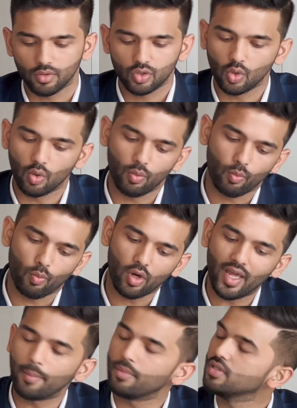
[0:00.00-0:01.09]
So
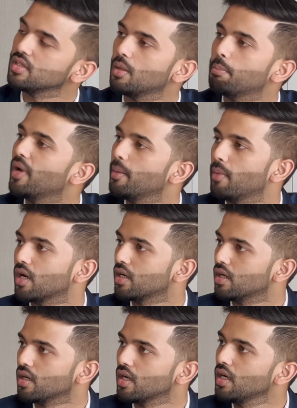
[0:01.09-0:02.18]
what happens in a bear
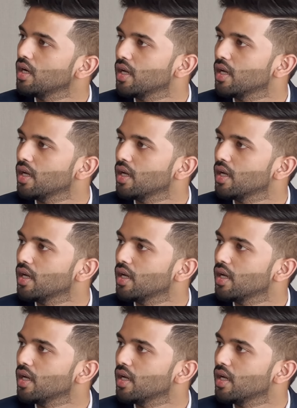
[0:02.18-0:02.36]
market, right?